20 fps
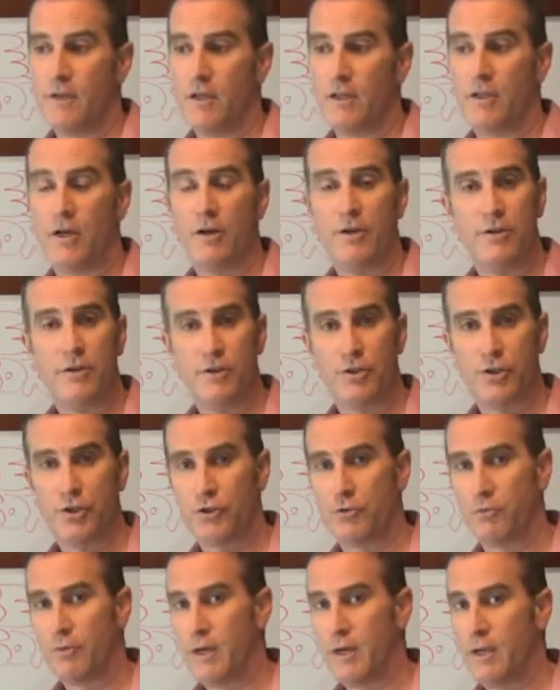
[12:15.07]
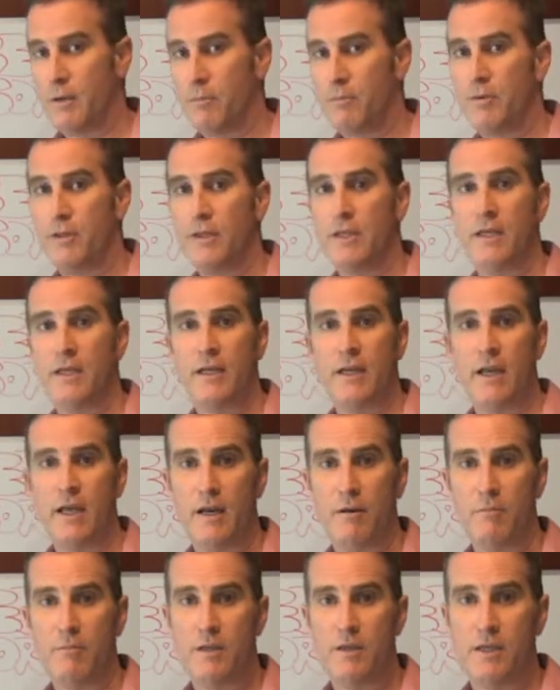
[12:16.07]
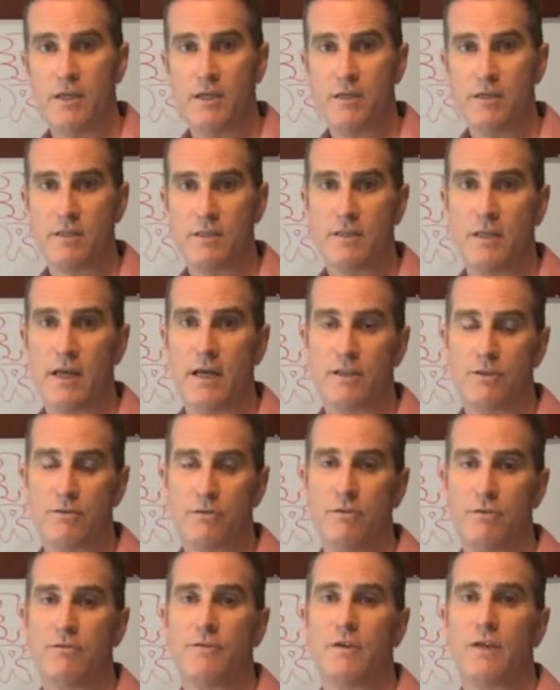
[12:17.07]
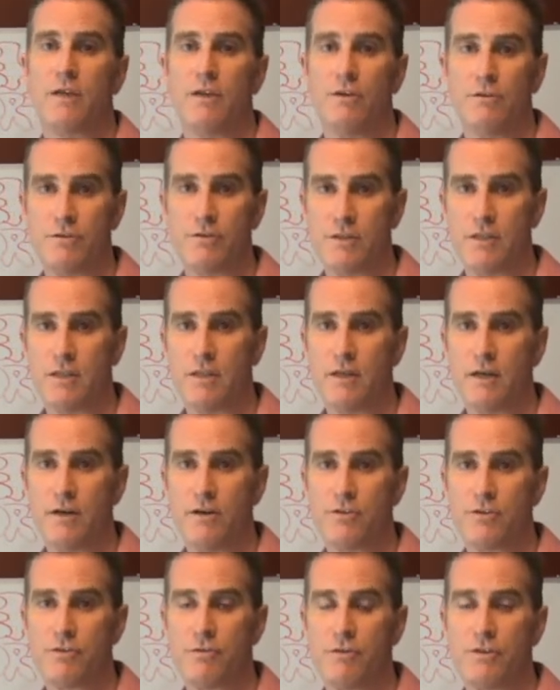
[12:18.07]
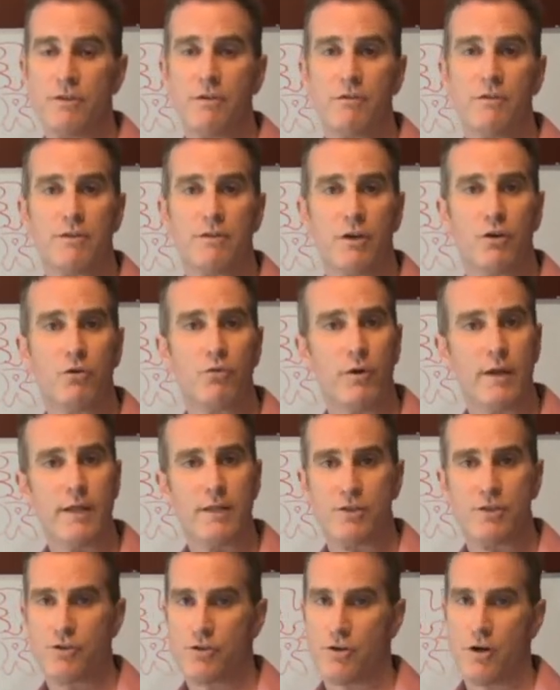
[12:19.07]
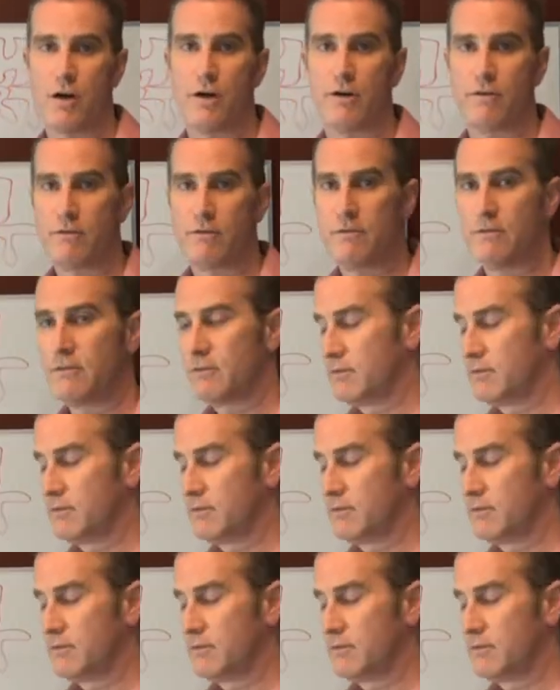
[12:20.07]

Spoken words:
A lot of the shrimp and the anemones and that sort of thing you'll see there. So it's a great start.